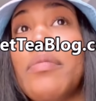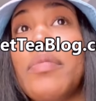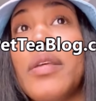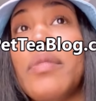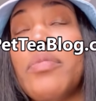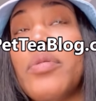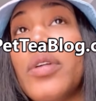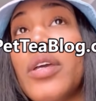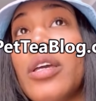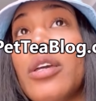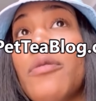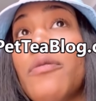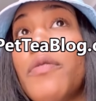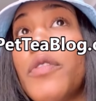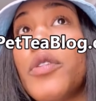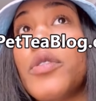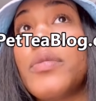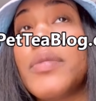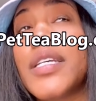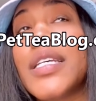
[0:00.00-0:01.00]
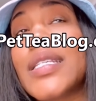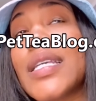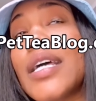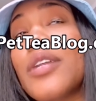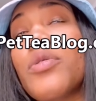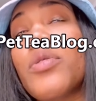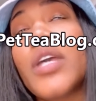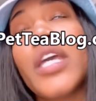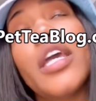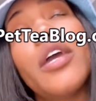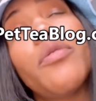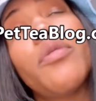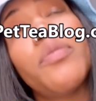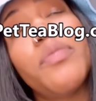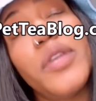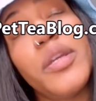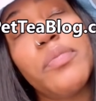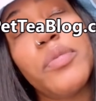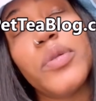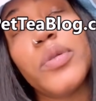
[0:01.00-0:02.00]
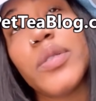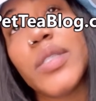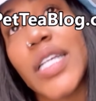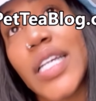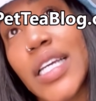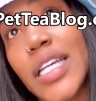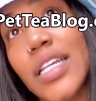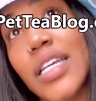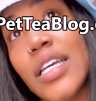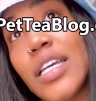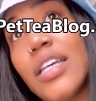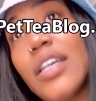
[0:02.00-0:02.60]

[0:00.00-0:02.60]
and people get confused because I don't care what people think.